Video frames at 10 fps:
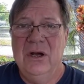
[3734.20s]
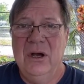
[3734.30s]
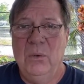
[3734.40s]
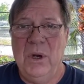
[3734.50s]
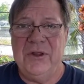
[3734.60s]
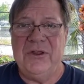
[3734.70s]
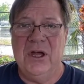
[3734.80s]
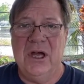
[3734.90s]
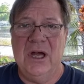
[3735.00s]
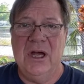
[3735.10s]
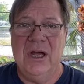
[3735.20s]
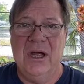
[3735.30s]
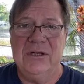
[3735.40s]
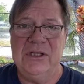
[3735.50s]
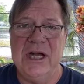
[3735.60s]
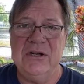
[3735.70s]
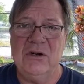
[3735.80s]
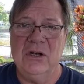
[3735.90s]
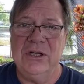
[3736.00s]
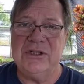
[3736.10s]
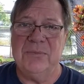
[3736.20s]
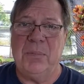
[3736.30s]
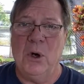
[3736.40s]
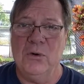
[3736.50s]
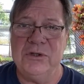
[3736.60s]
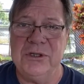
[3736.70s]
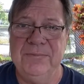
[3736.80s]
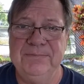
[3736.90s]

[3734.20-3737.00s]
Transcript: with a genderless approach.